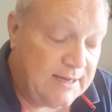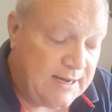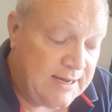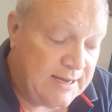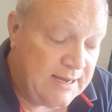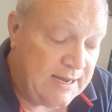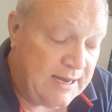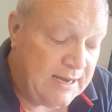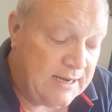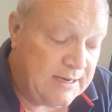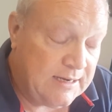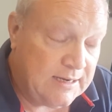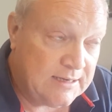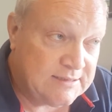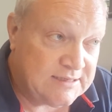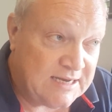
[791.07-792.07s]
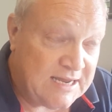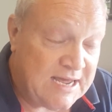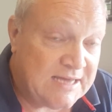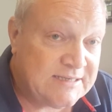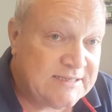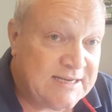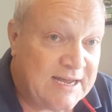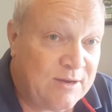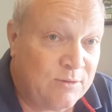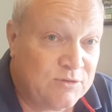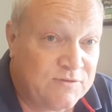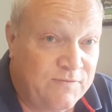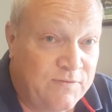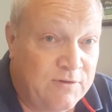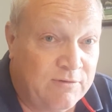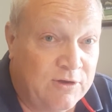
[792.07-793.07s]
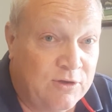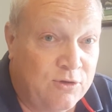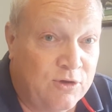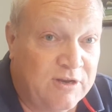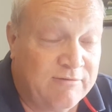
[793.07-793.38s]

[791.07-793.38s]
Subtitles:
And his last start was very good.